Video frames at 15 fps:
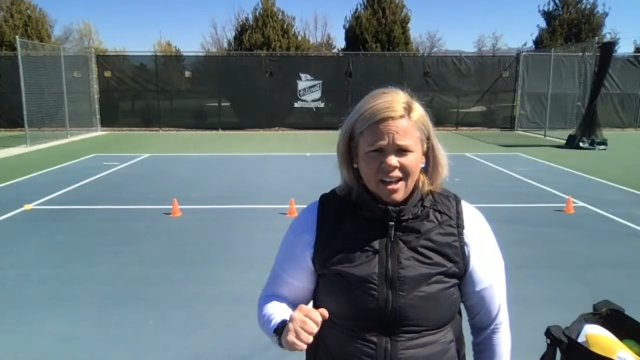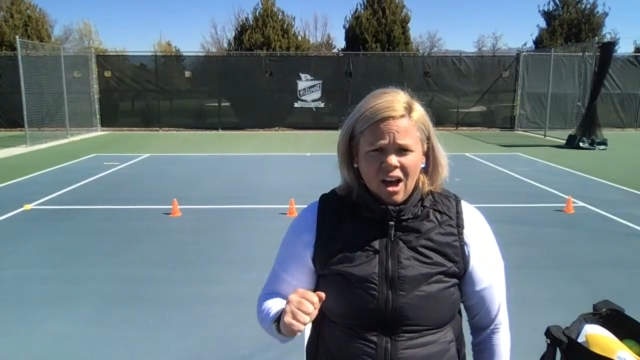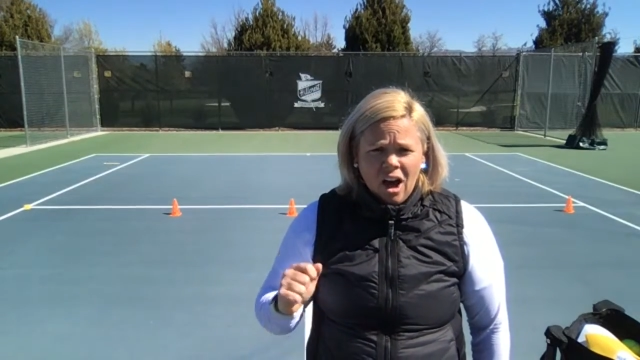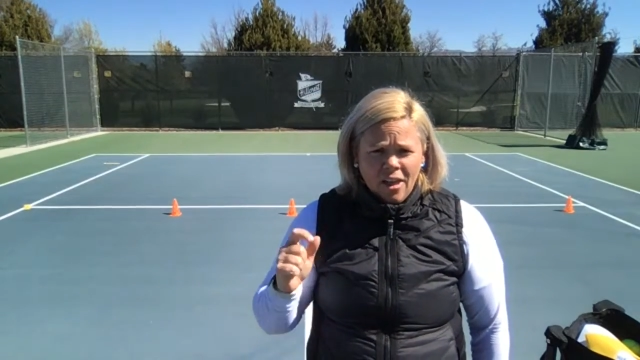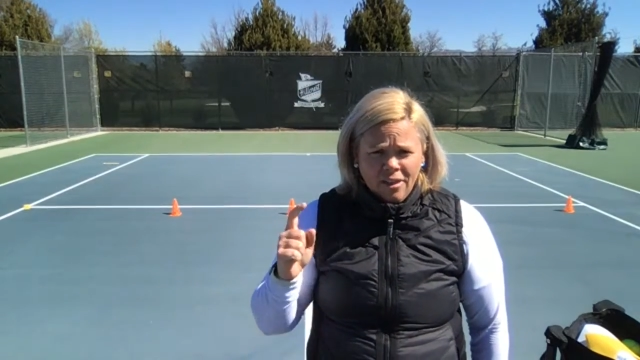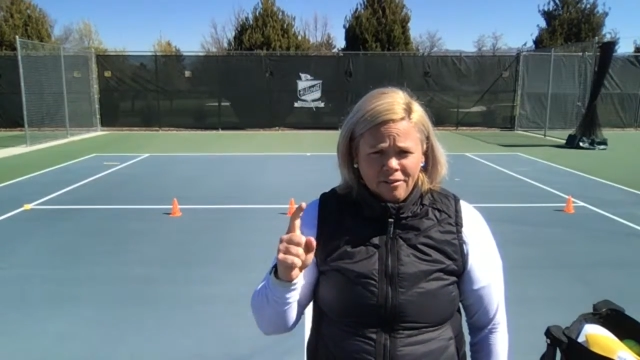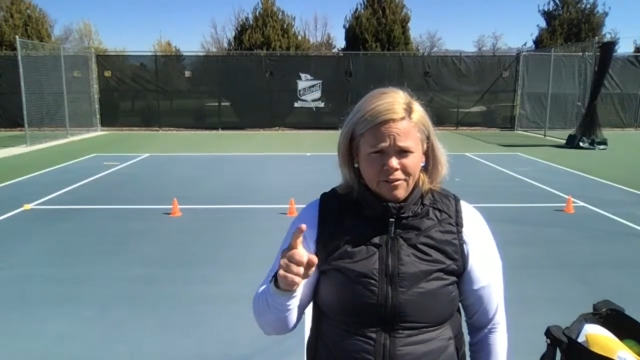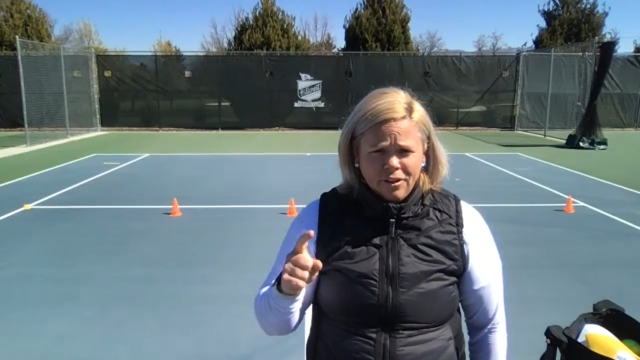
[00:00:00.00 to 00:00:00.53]

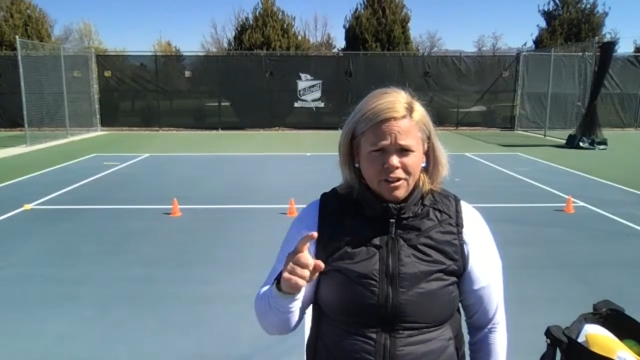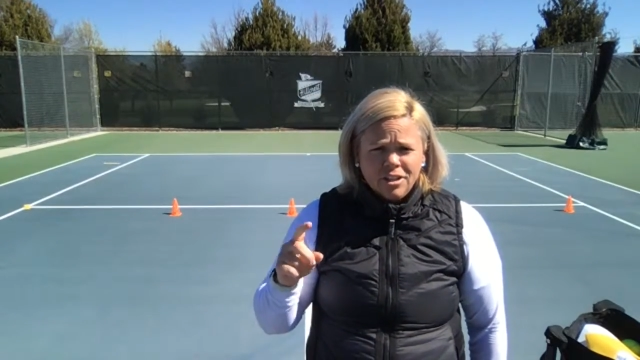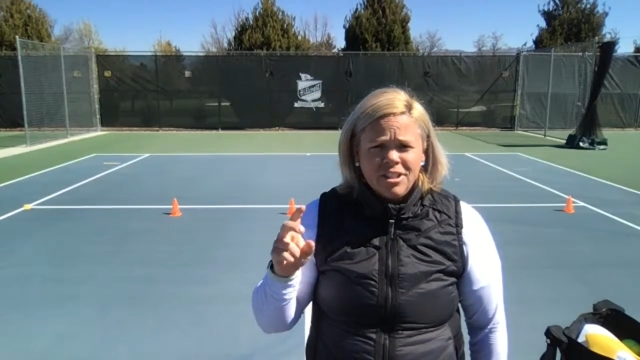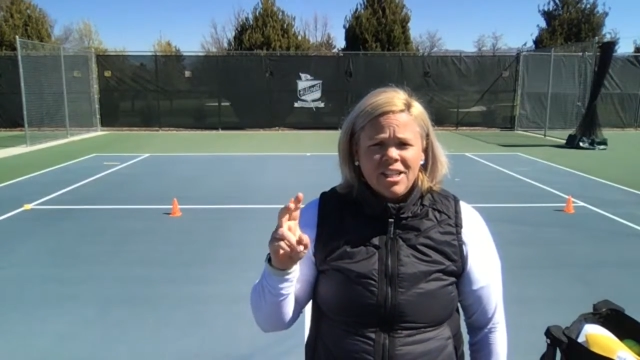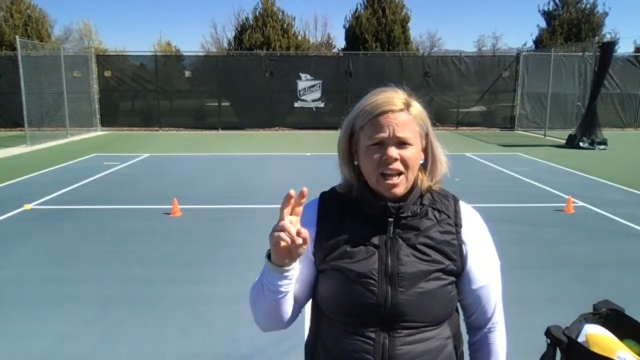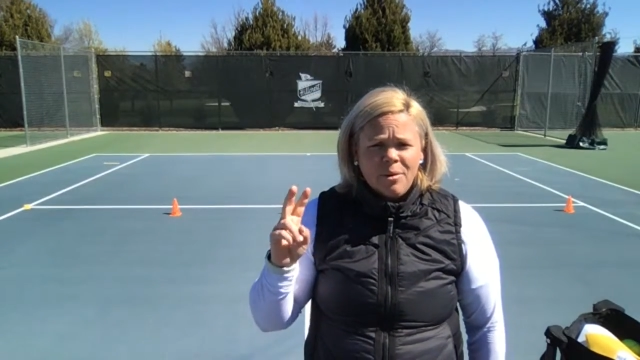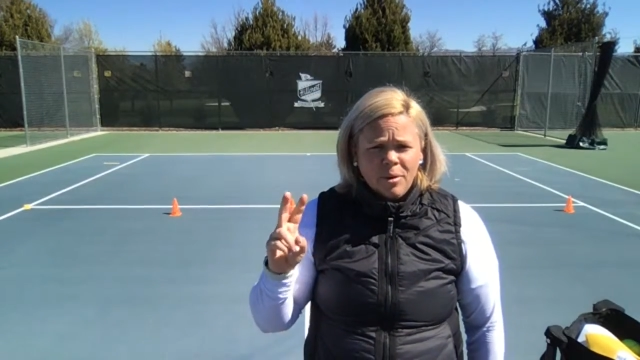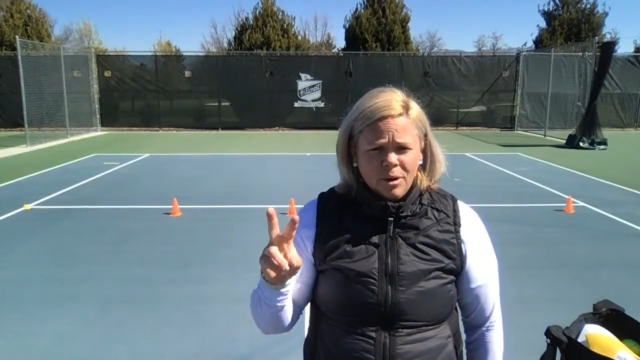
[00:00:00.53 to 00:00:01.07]
on the
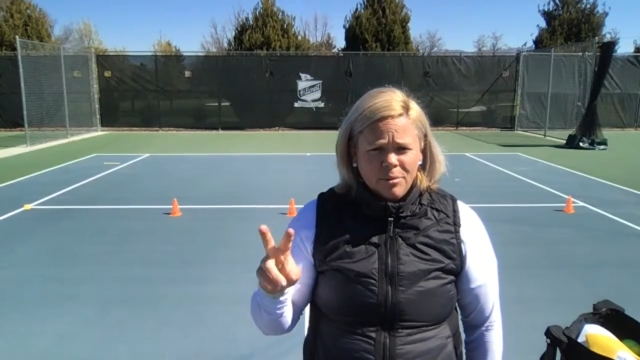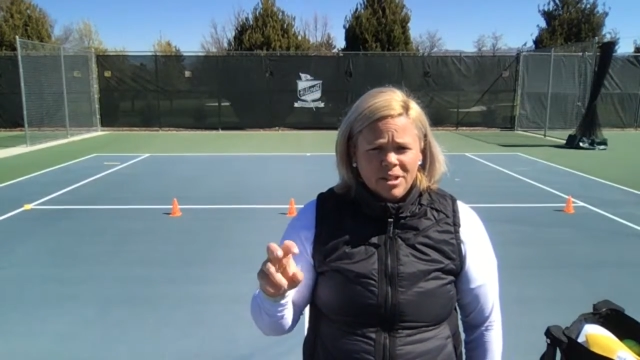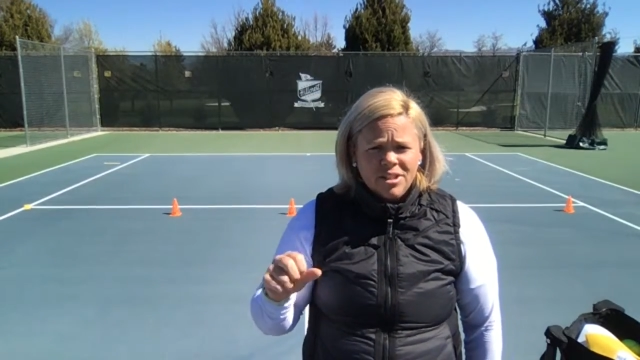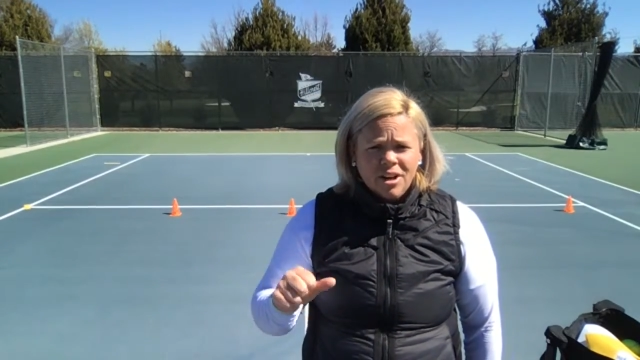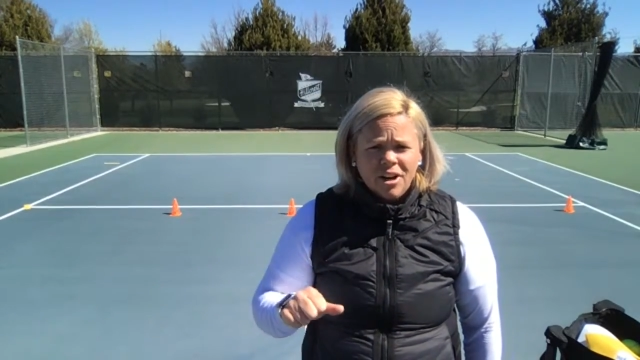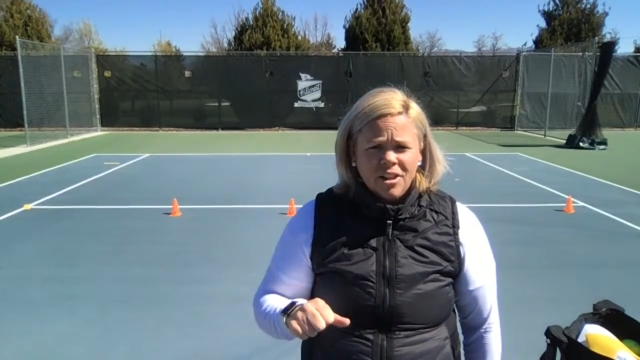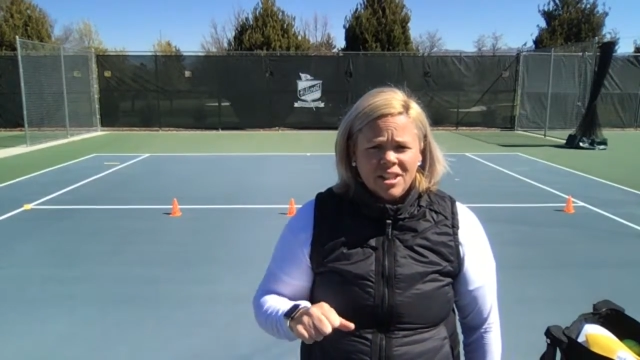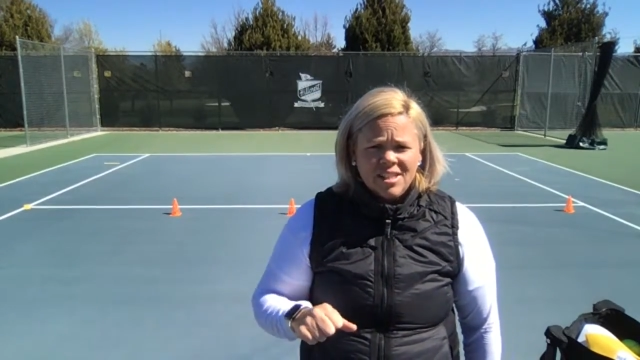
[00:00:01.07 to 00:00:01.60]
first and where do we
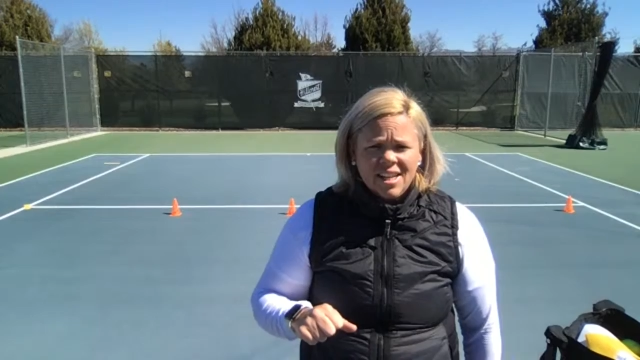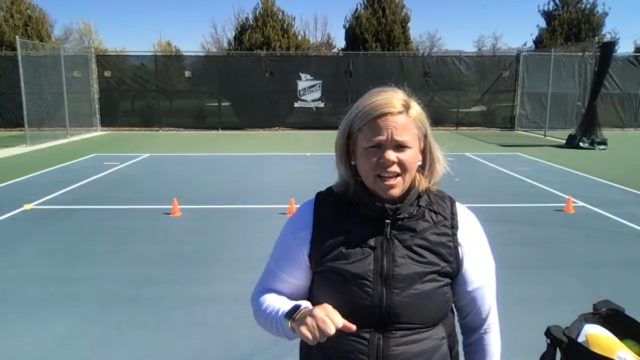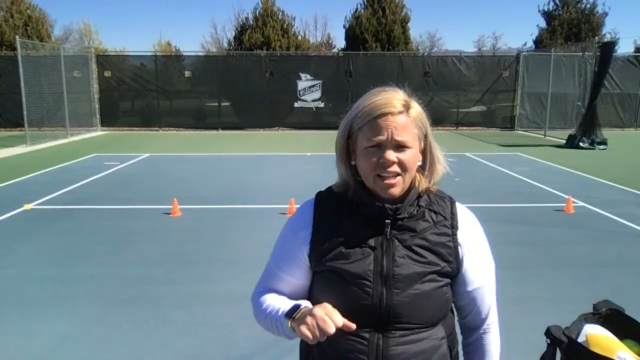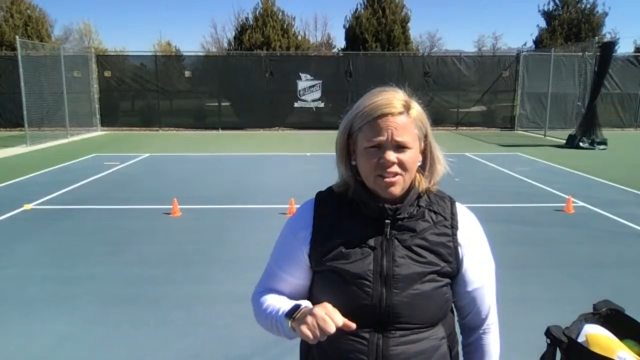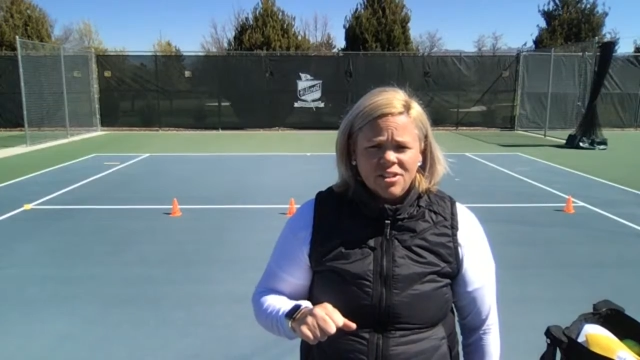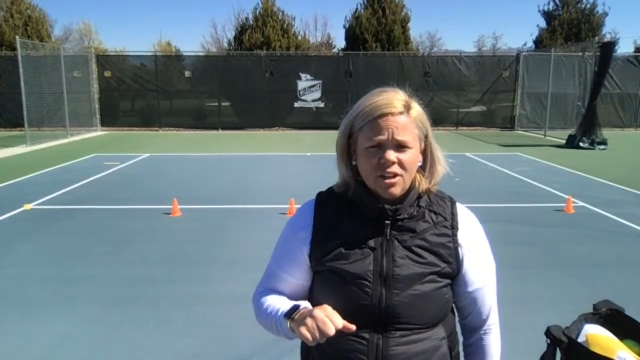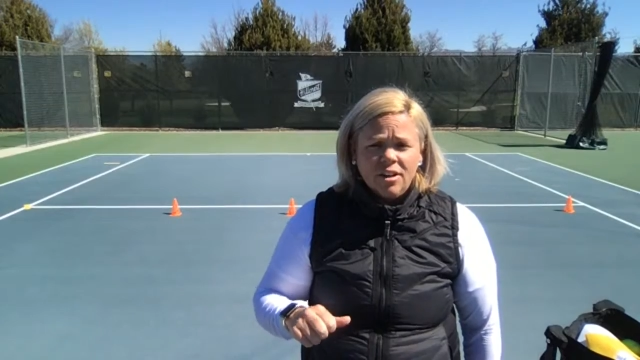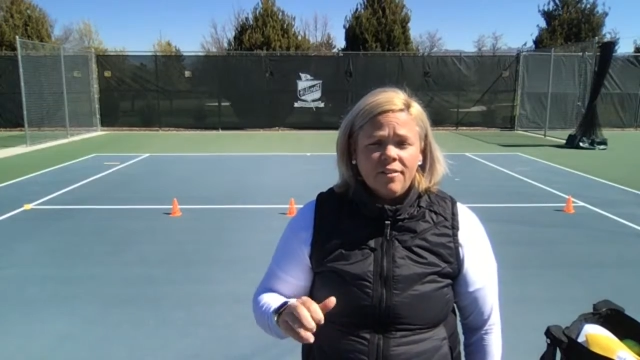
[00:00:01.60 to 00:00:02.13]
start on the
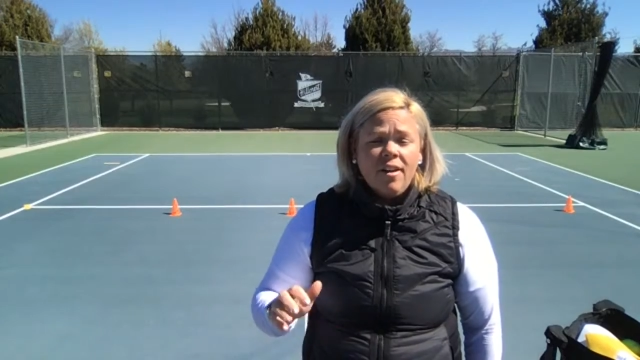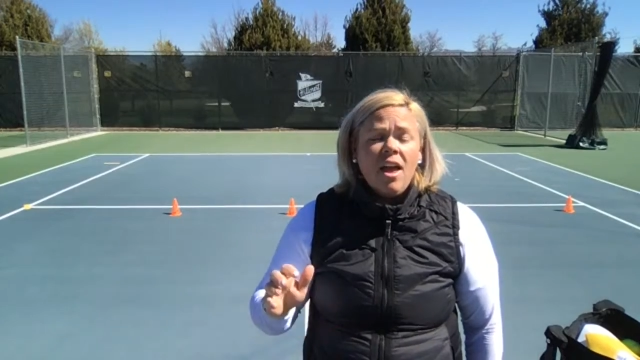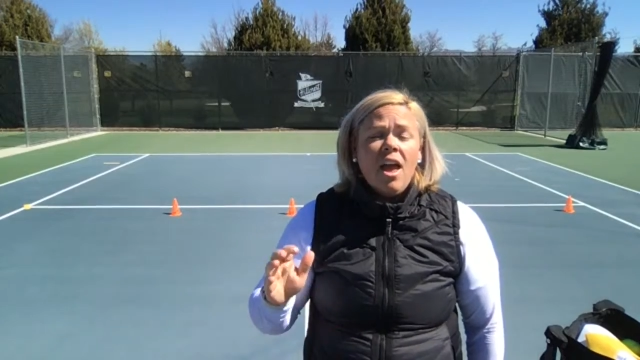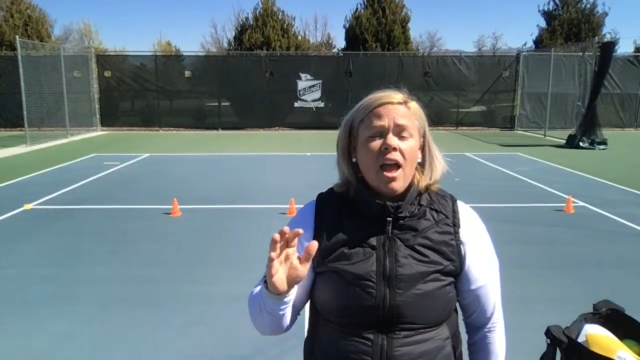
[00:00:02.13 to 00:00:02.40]
second serve,